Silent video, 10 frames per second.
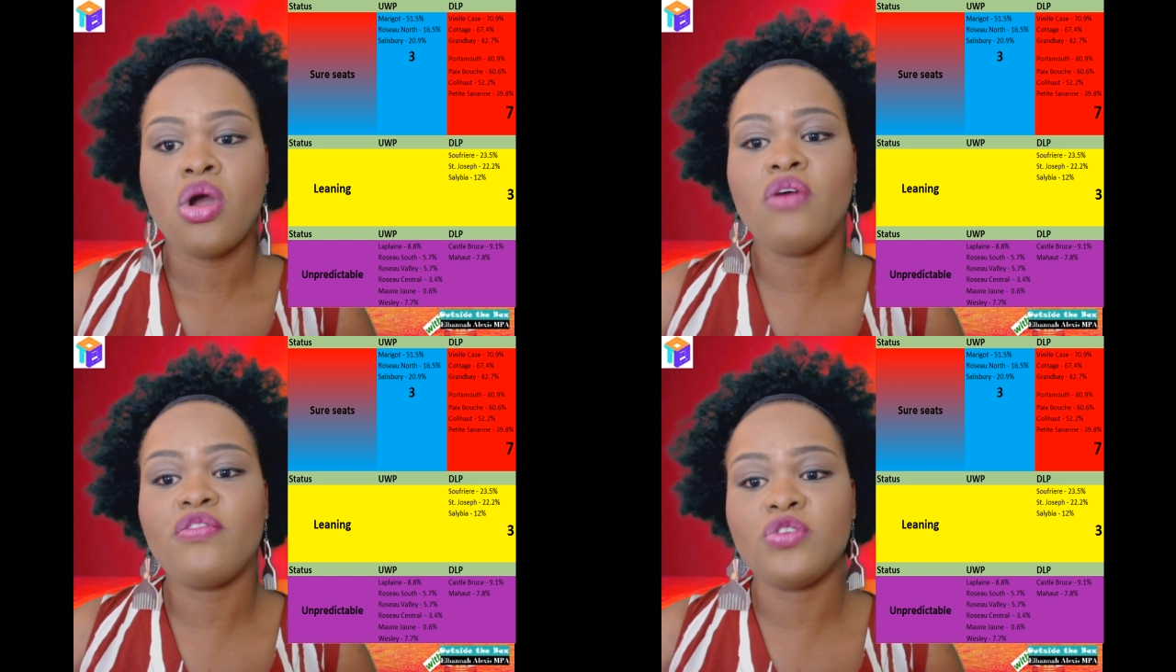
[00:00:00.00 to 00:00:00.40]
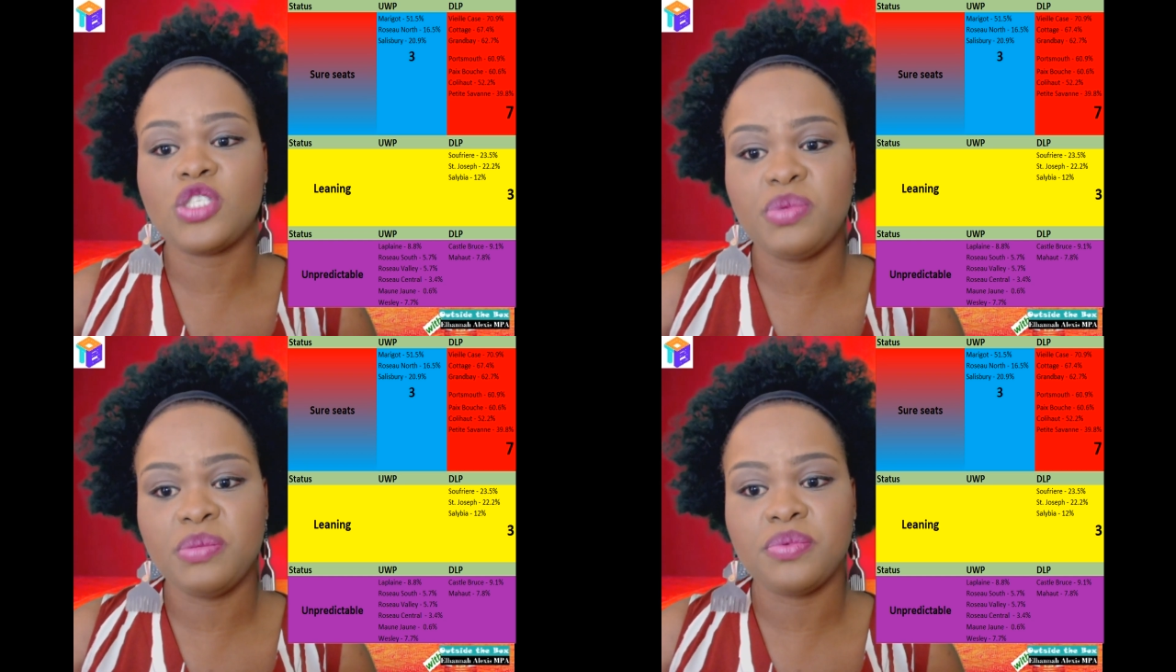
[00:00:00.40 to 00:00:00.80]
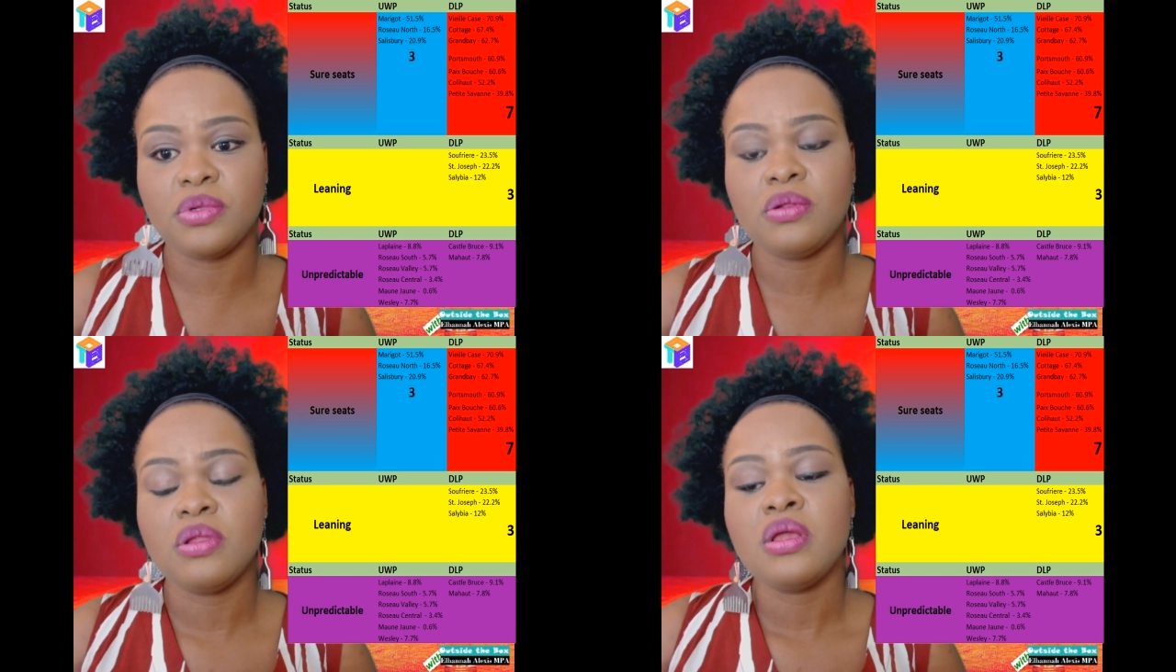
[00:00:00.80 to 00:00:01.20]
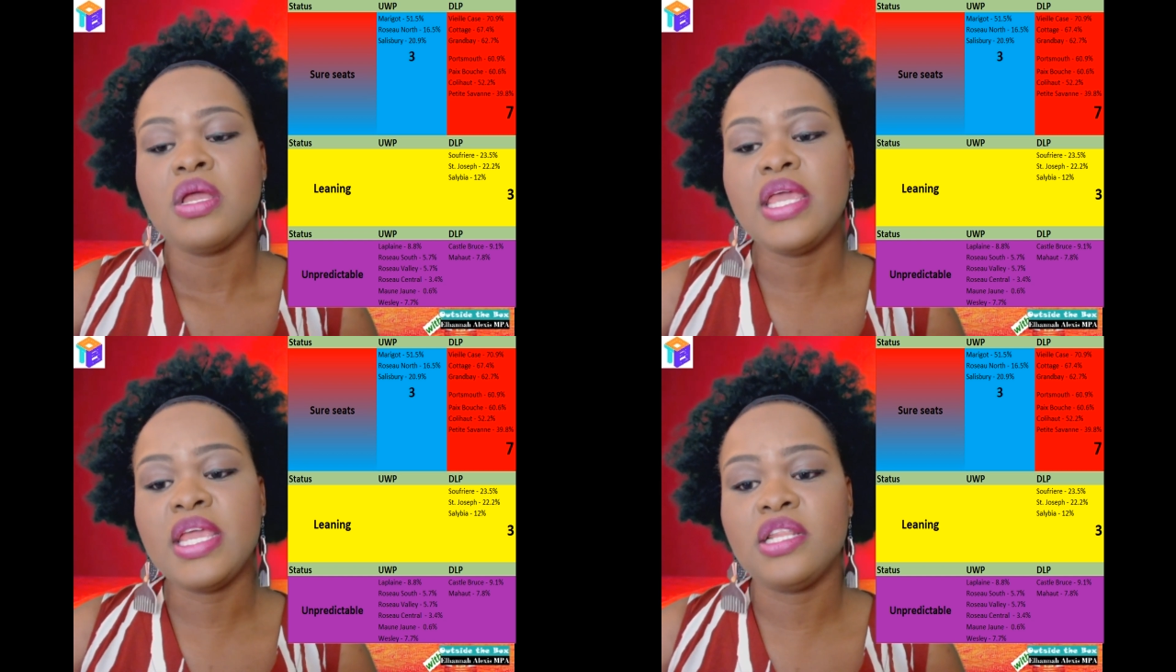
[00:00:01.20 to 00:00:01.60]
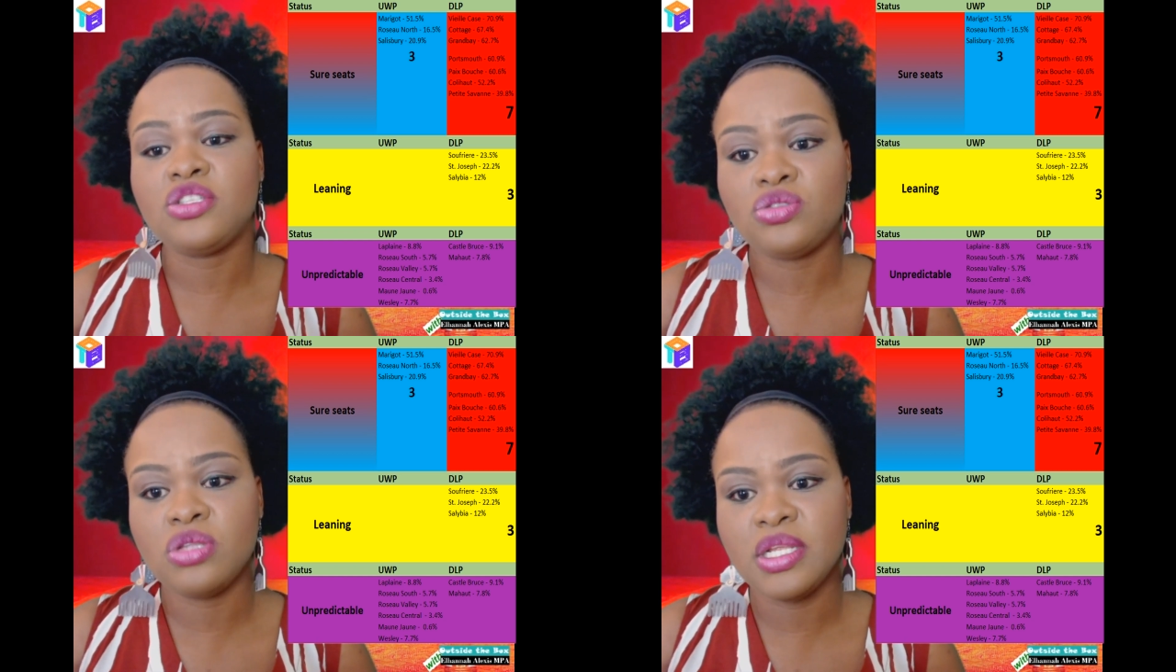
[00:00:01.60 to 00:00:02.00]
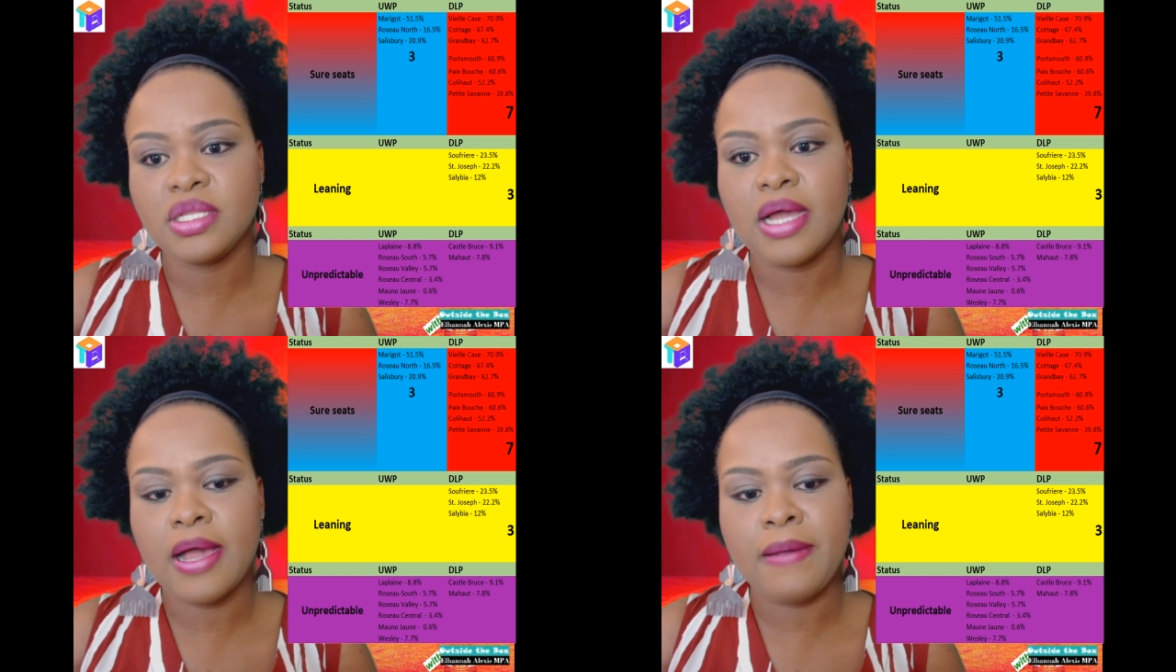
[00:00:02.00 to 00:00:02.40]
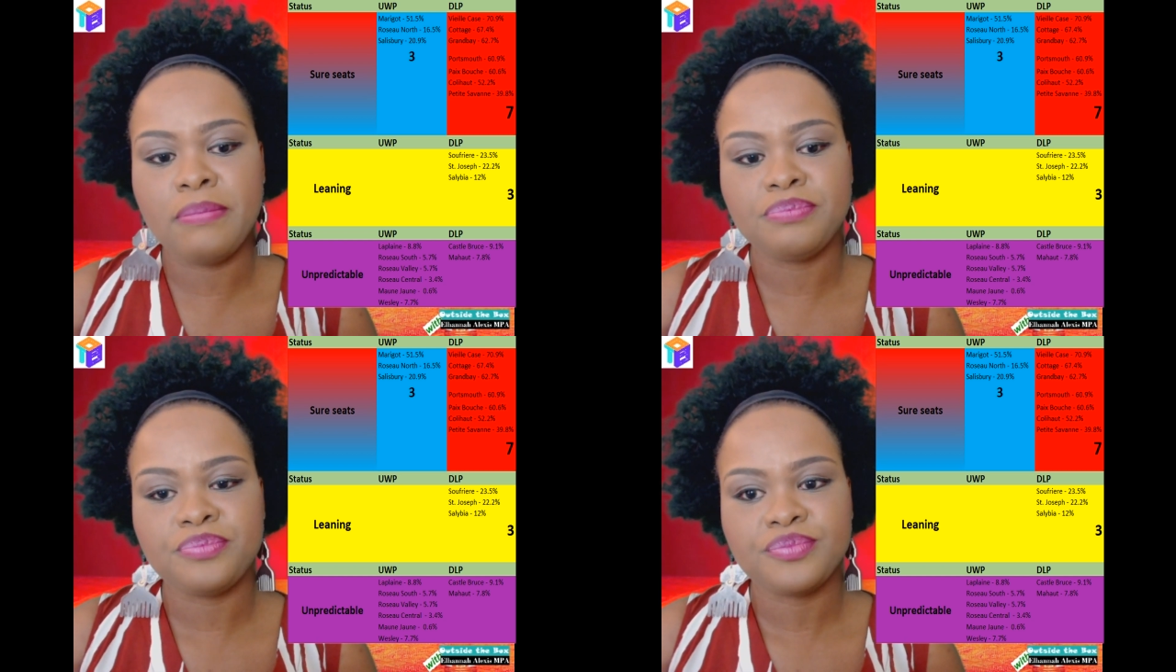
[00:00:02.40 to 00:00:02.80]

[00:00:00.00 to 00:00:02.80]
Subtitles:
of those people in the